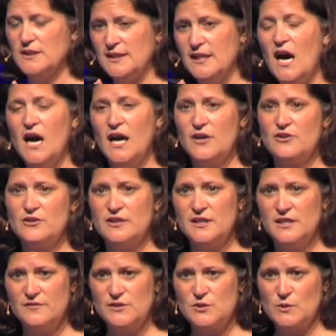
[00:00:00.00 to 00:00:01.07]
and the higher the
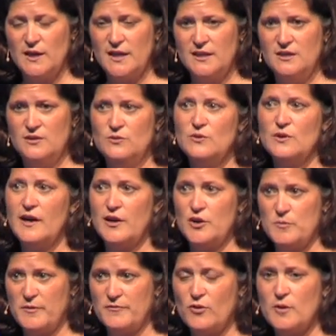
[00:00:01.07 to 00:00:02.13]
individual IQ, the higher
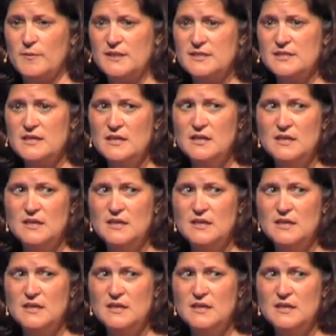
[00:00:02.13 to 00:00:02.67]
performance,